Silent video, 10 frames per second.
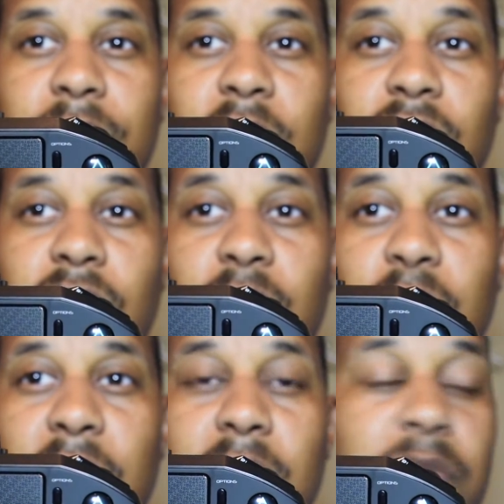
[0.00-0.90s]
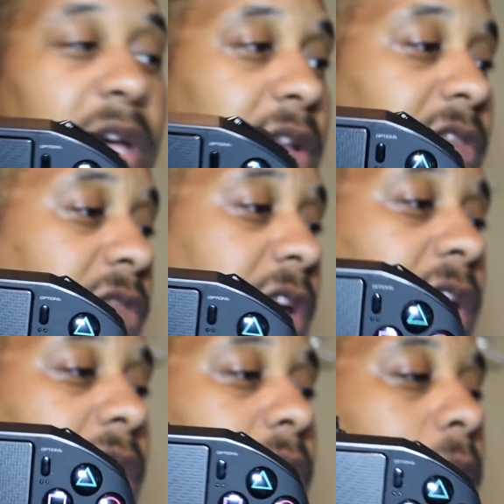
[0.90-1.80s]
Those are some big buttons right
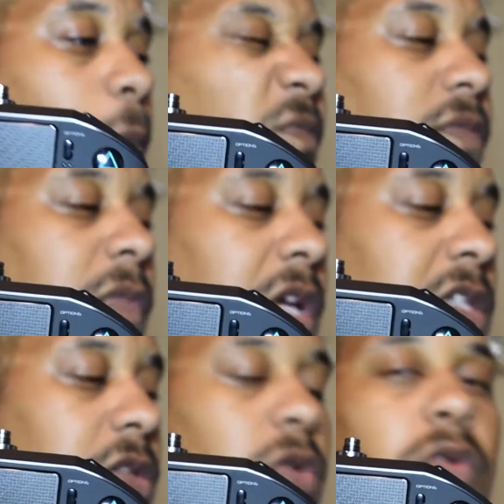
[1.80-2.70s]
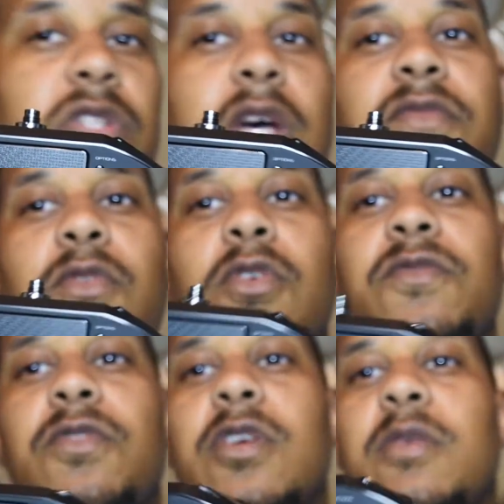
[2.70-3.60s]
there. This is a DualShock 4
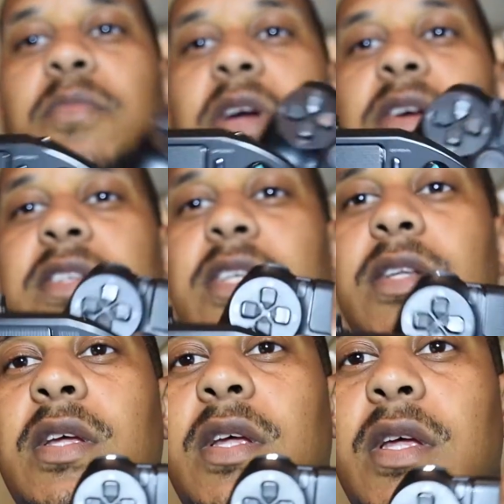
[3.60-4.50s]
for comparison.